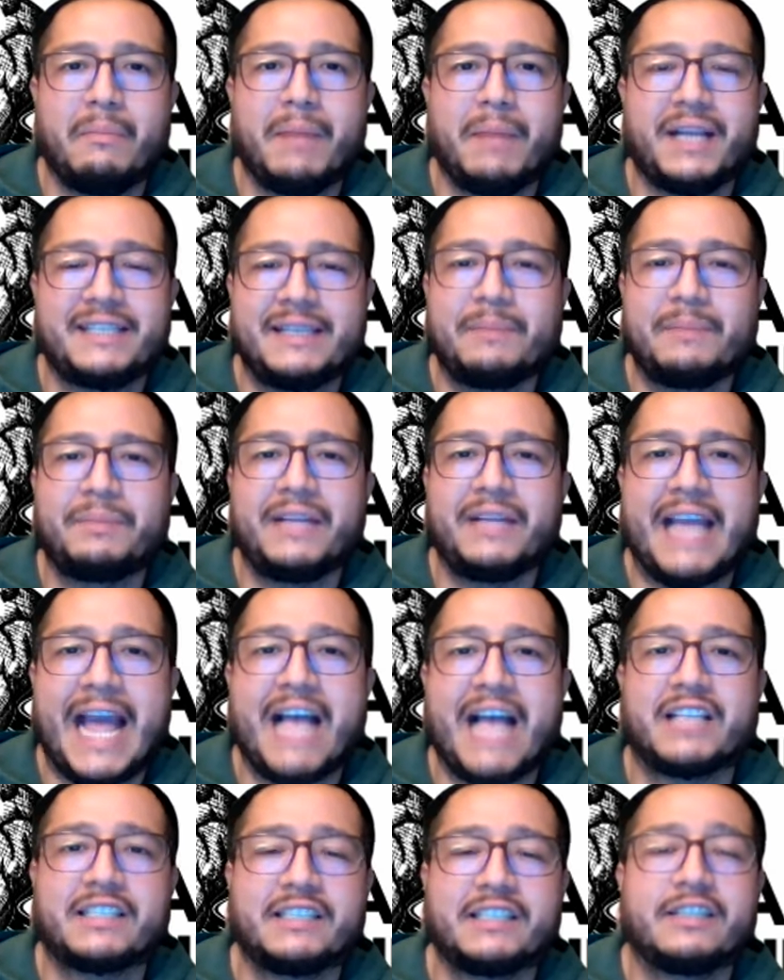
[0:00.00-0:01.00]
by simply
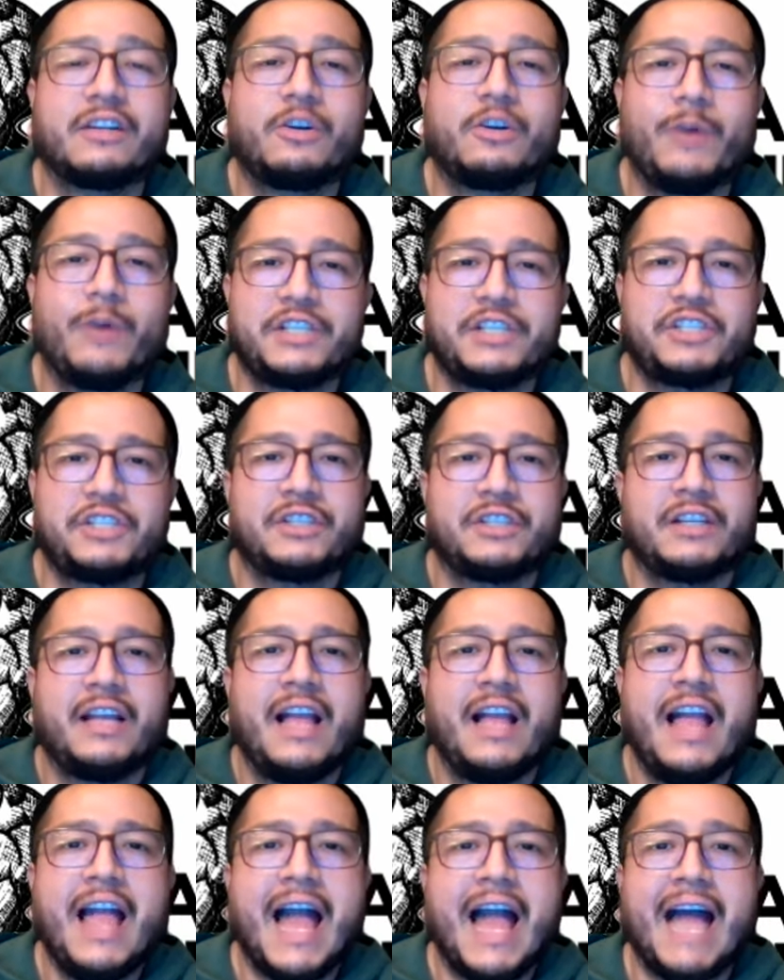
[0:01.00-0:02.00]
asking a question
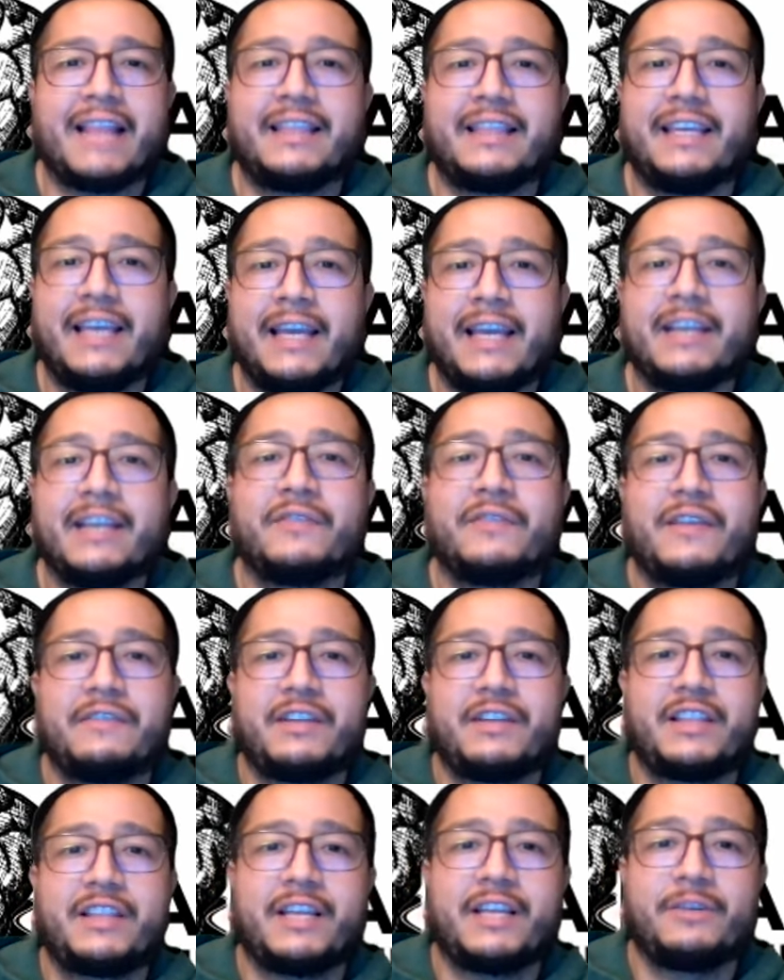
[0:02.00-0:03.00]
at the end of
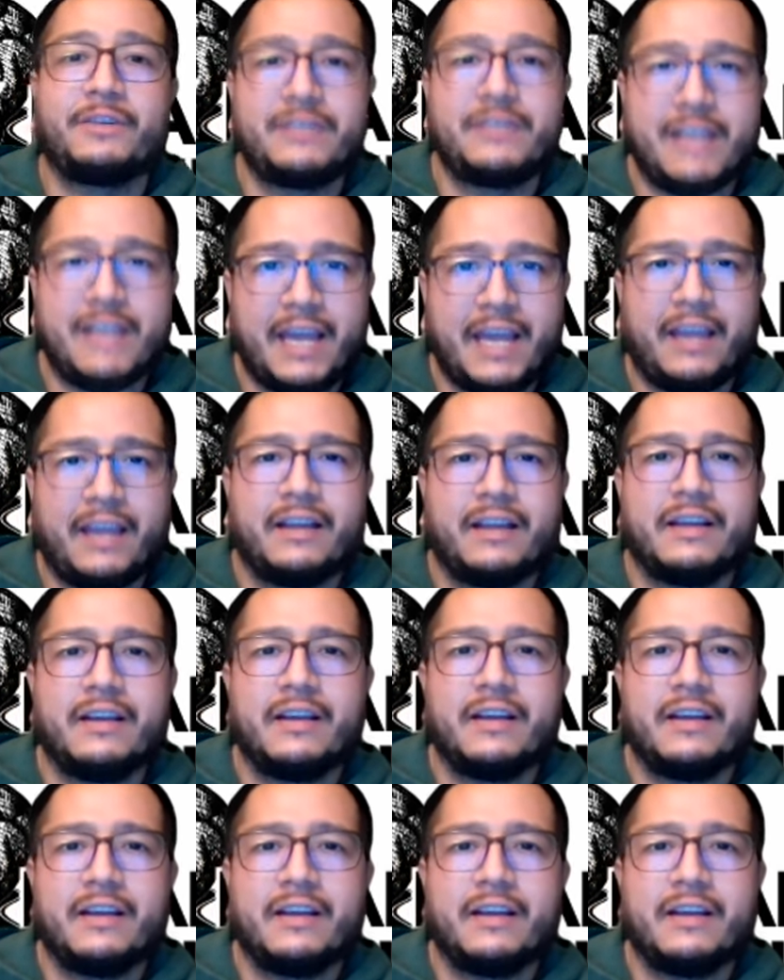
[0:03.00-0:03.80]
everything you say.